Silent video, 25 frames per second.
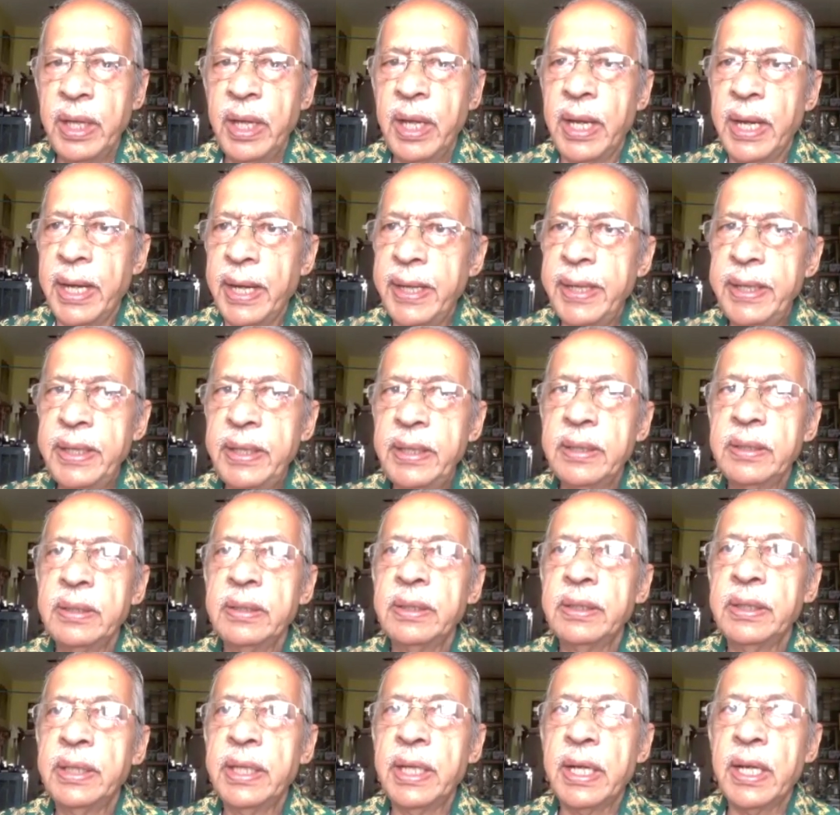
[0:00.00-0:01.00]
And
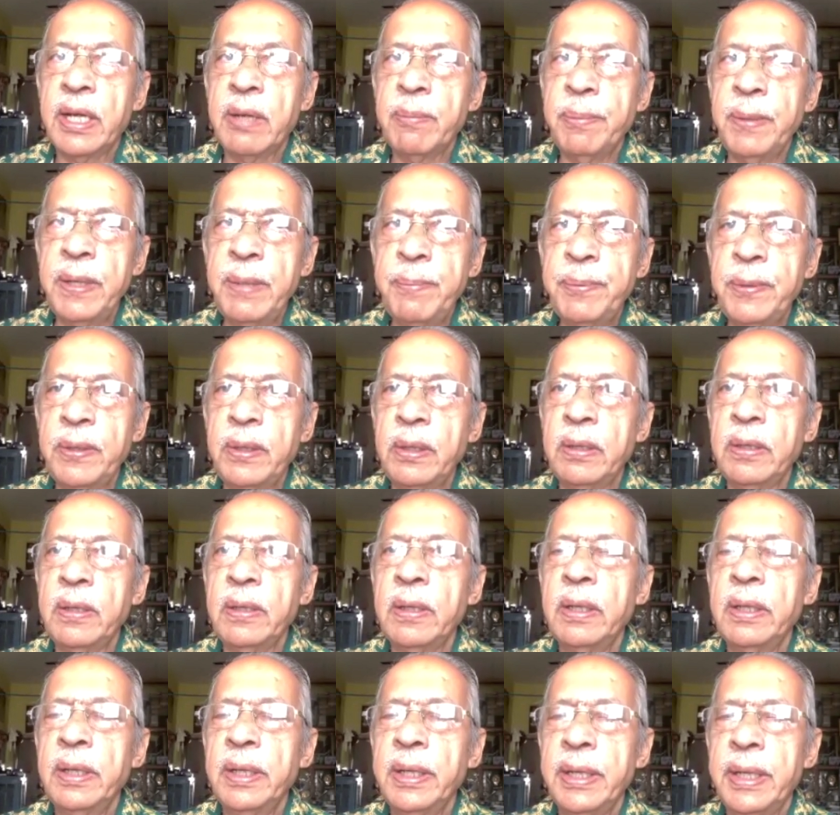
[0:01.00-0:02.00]
there are people
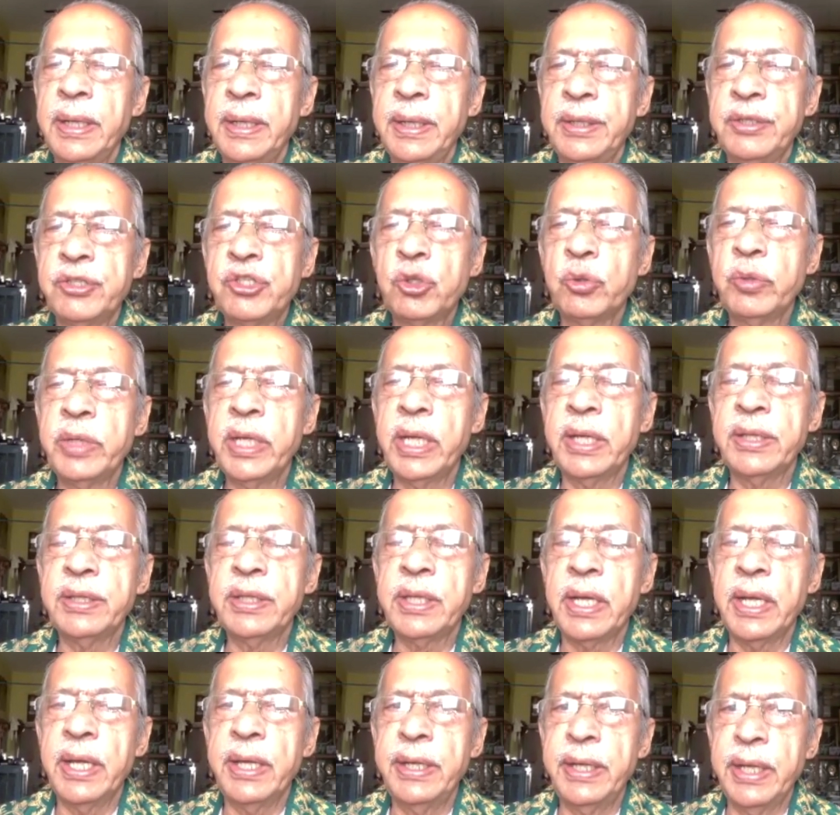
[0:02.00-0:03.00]
in
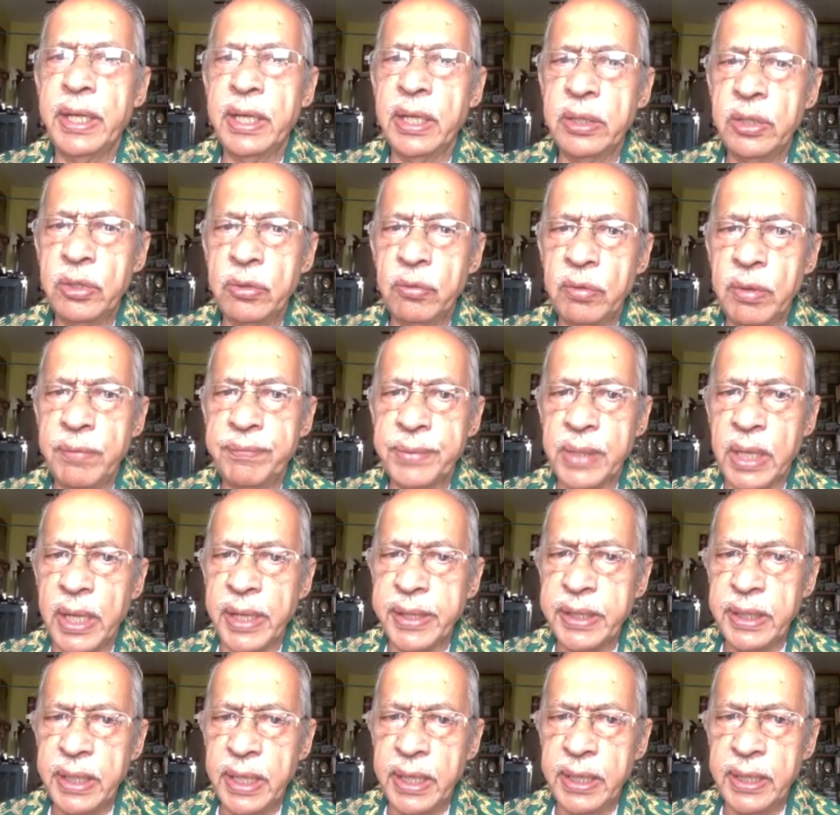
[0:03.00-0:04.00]
Suryandhra and Nikantu of
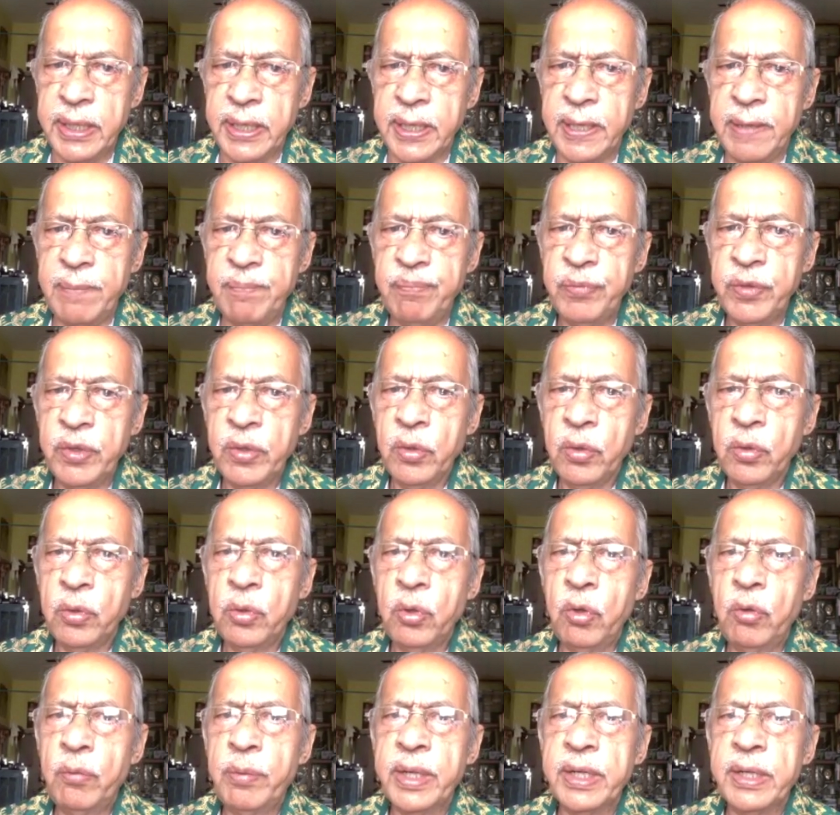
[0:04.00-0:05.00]
Kakinada
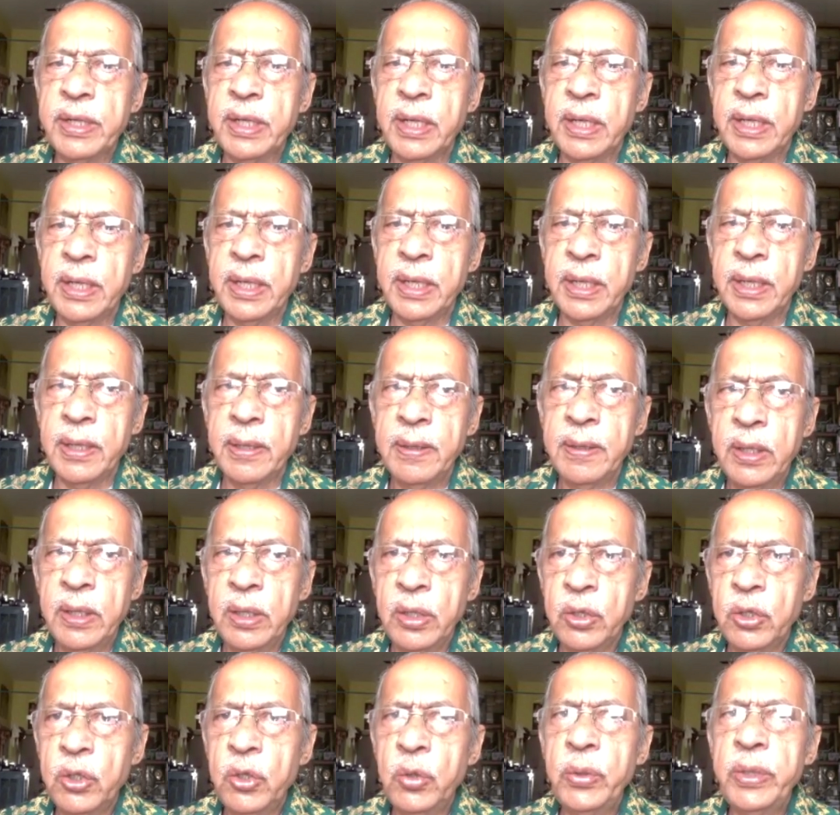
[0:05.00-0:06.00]
who were uh,
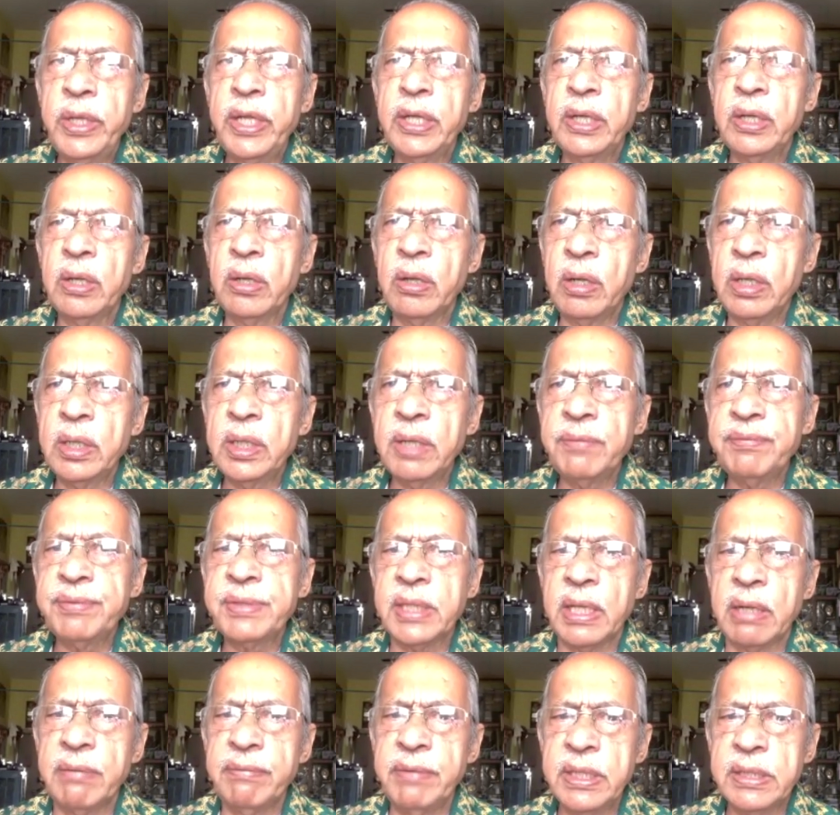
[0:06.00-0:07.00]
doing lot of
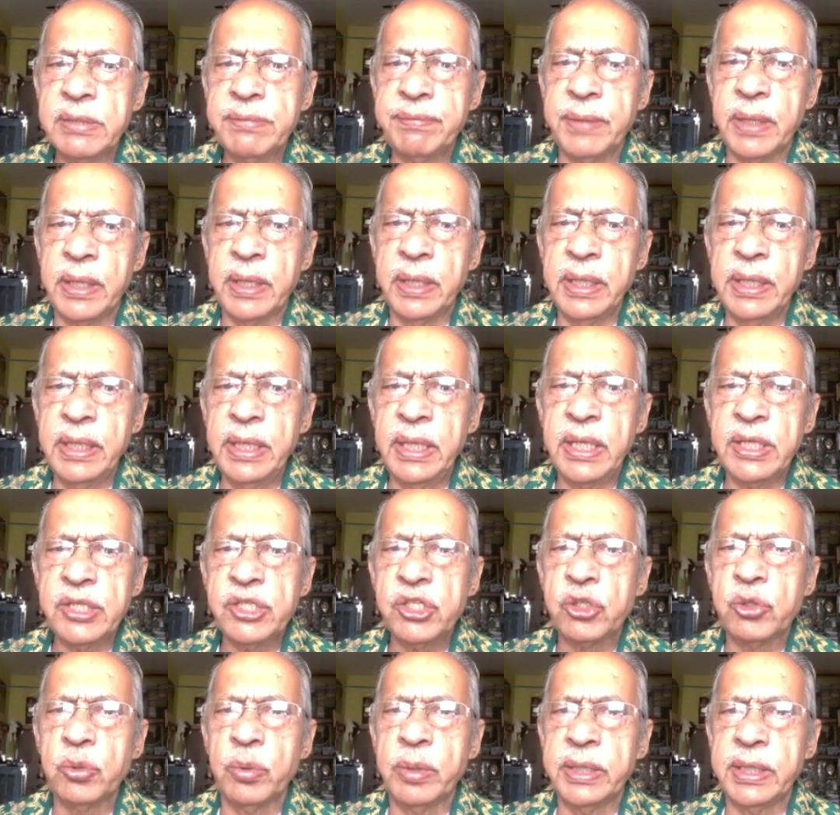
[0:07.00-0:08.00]
service for years
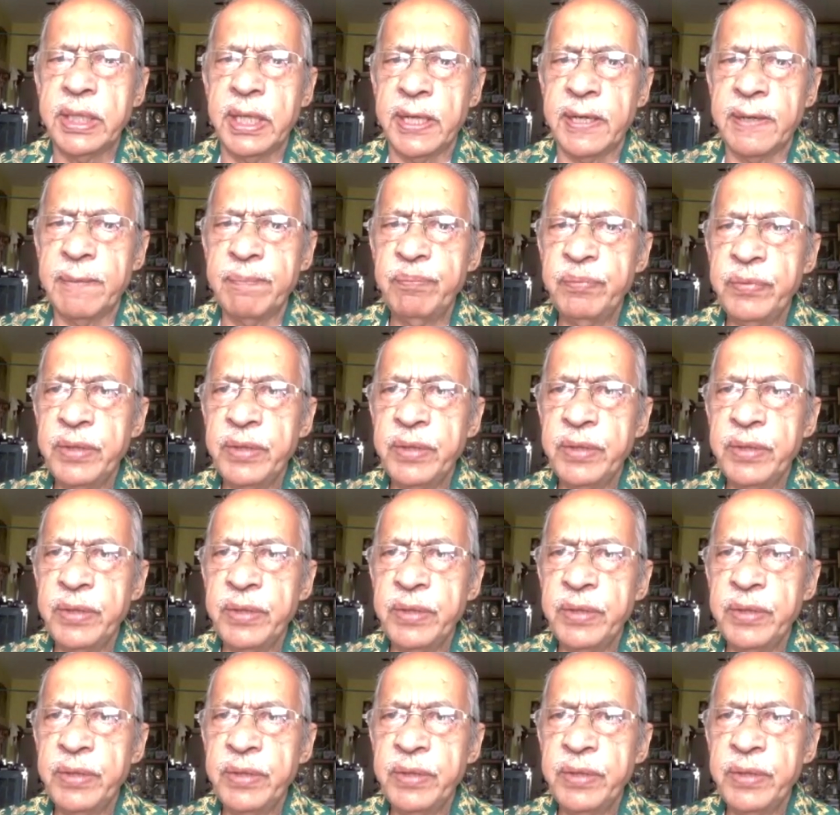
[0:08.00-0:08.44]
together.